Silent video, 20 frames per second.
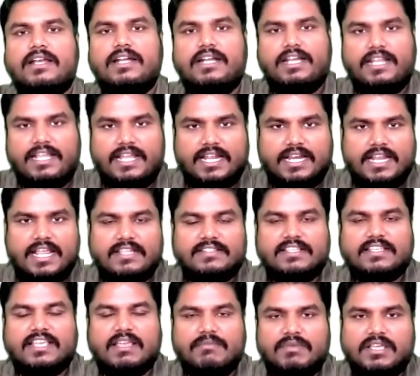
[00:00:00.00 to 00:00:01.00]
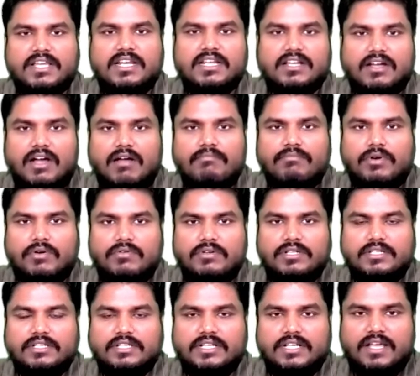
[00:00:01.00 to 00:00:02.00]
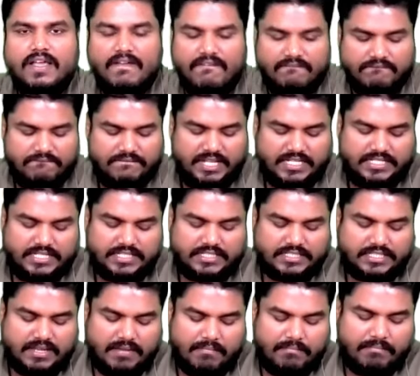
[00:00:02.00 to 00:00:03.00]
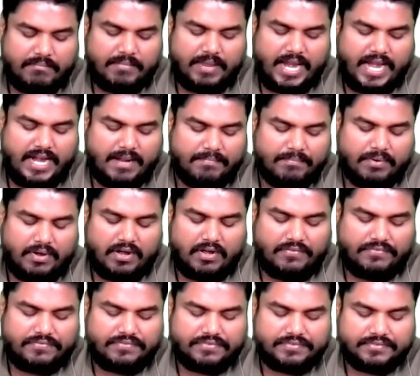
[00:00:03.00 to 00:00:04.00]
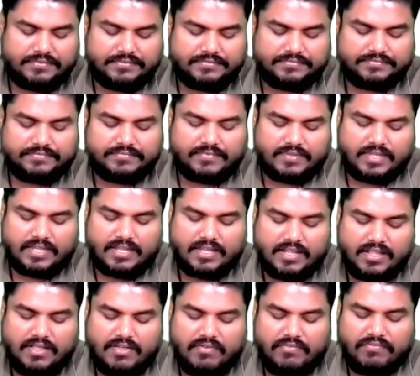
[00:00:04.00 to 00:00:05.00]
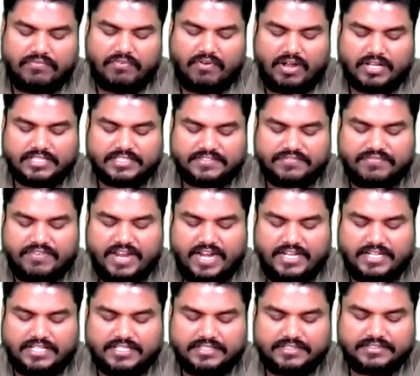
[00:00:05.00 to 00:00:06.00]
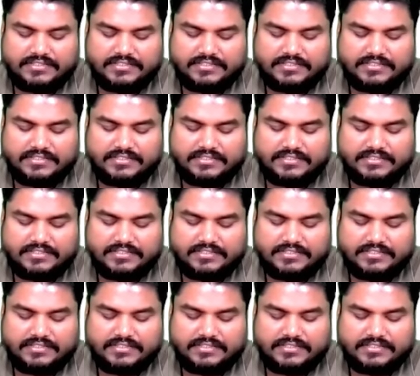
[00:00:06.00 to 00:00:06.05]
DNA is a chemical compound which is made up of phosphate,